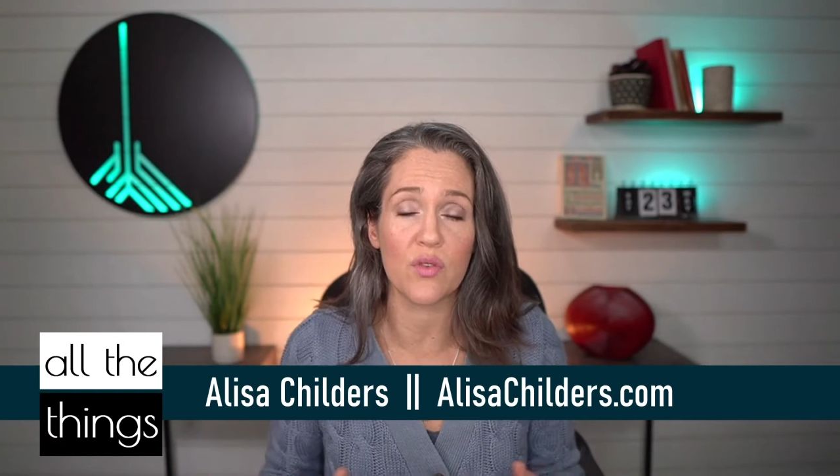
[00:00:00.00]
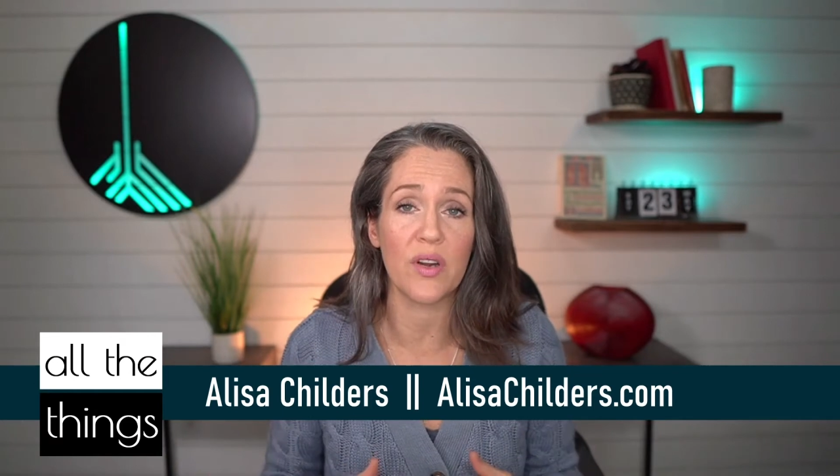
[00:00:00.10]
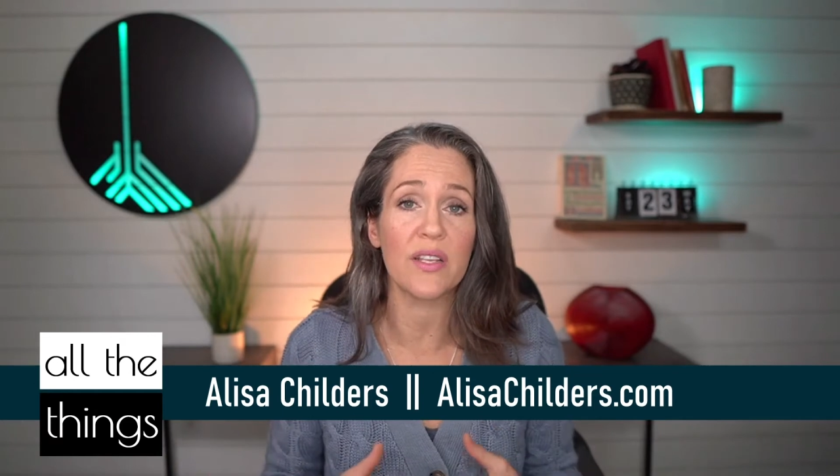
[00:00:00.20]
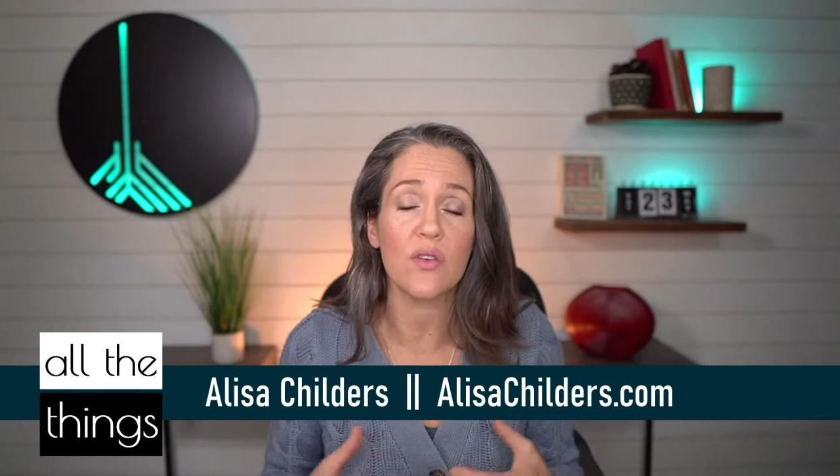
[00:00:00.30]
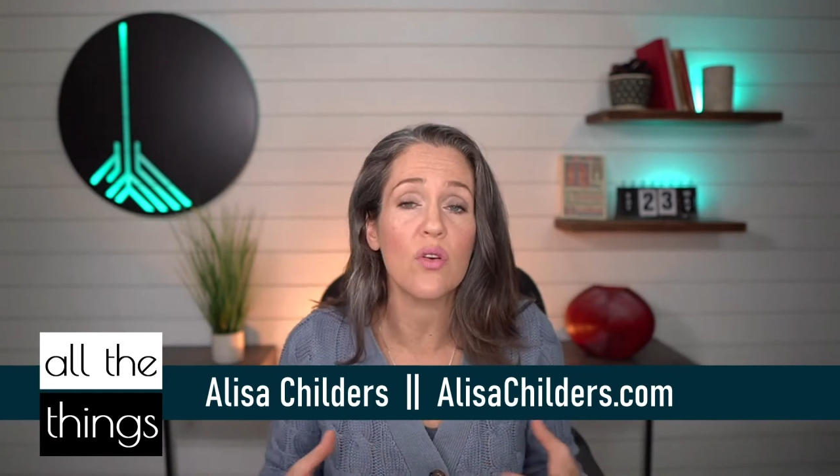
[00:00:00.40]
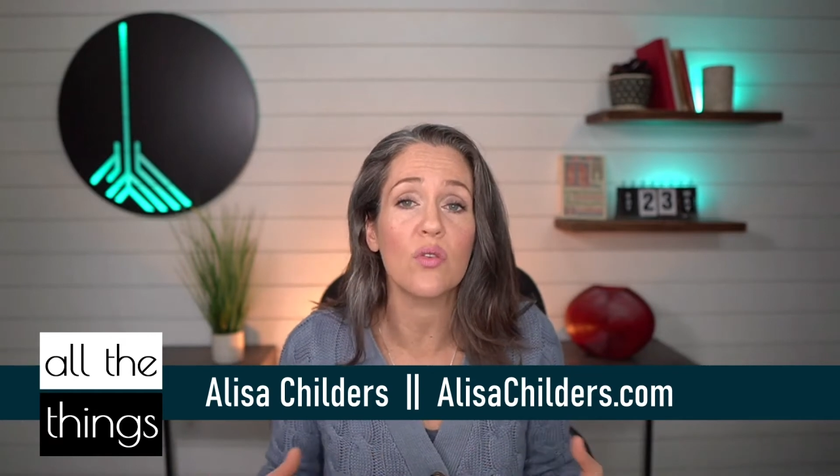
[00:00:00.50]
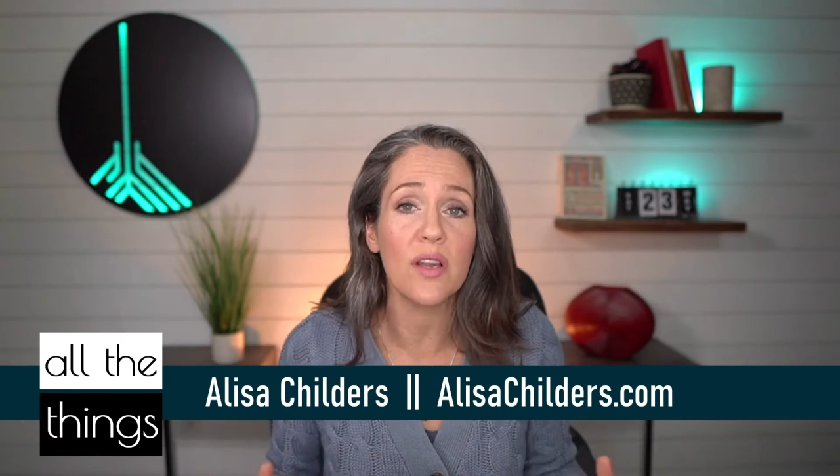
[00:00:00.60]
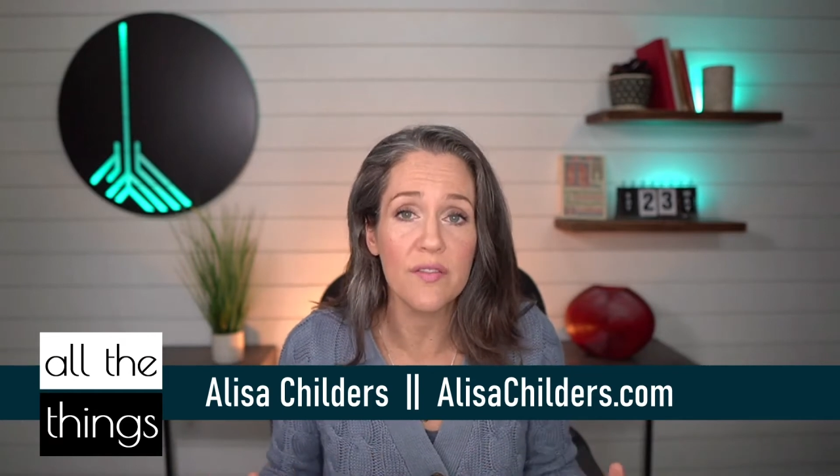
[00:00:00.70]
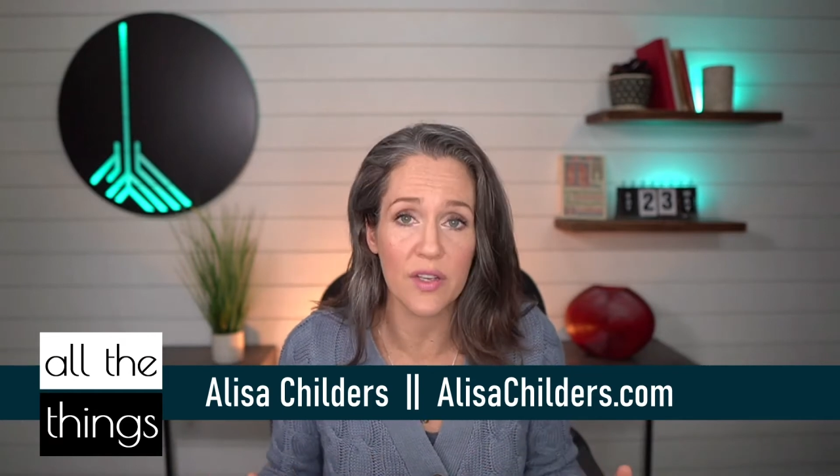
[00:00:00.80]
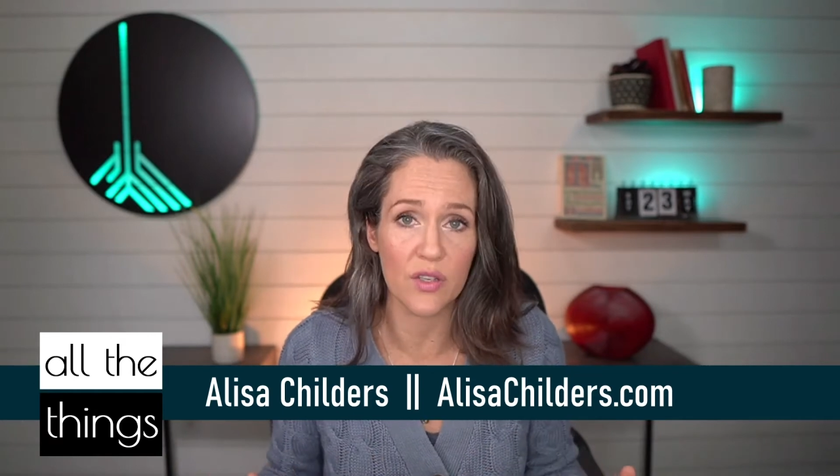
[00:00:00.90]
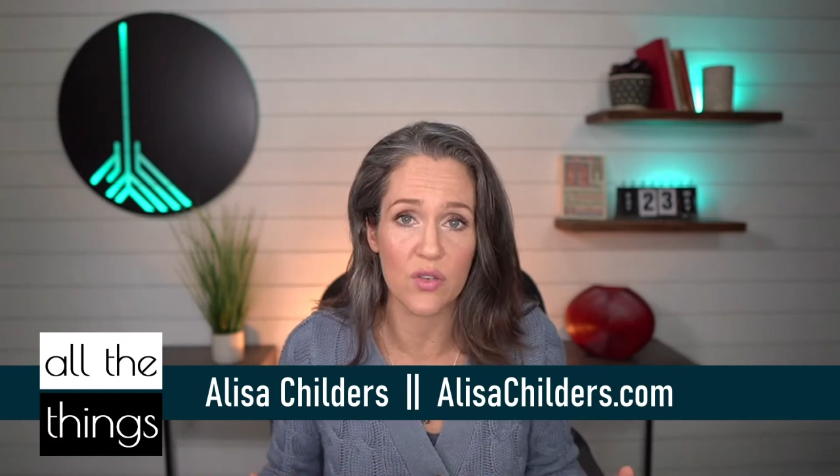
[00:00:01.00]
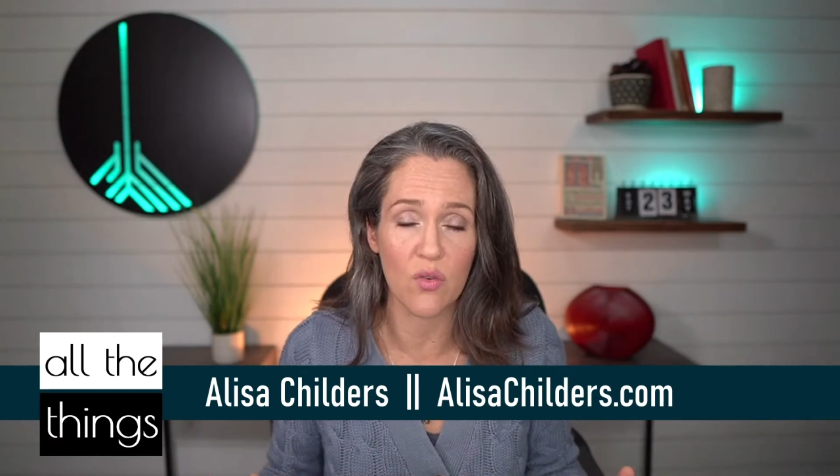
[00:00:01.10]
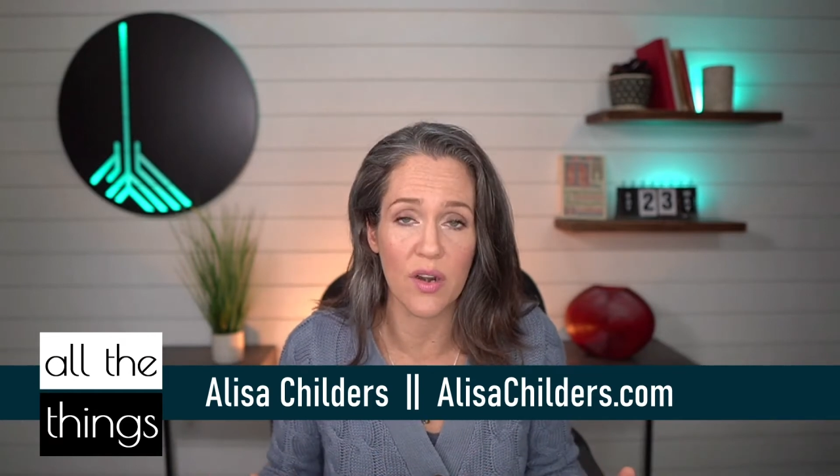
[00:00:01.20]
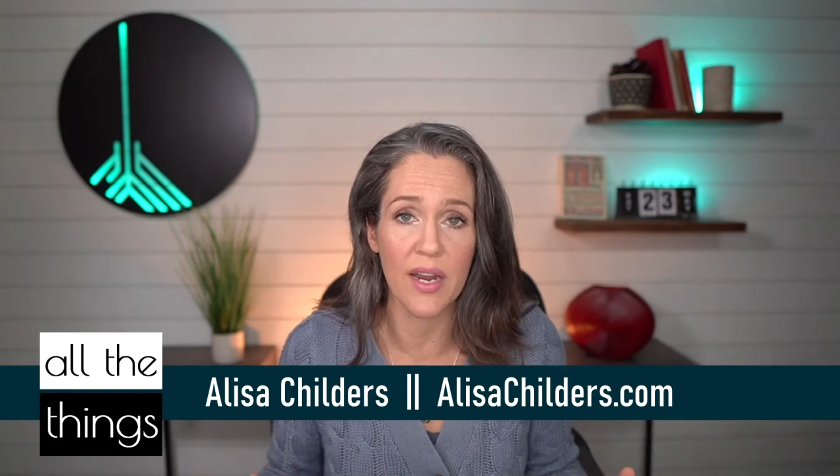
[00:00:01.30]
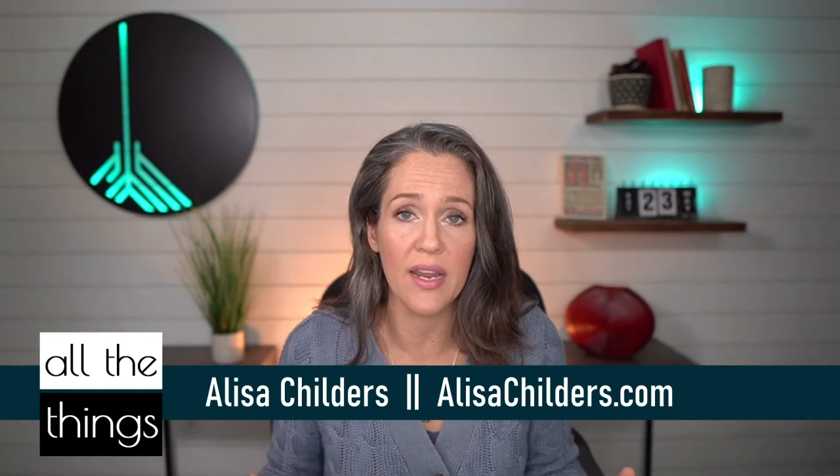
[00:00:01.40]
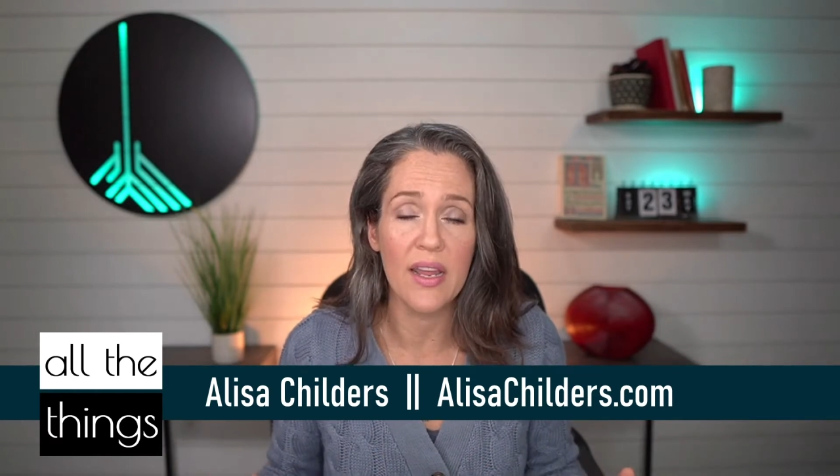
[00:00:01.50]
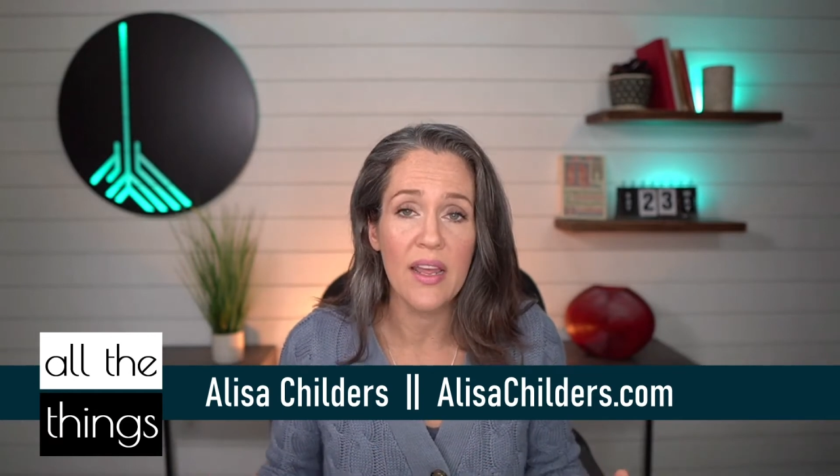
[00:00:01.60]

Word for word: story. It's a horrific story.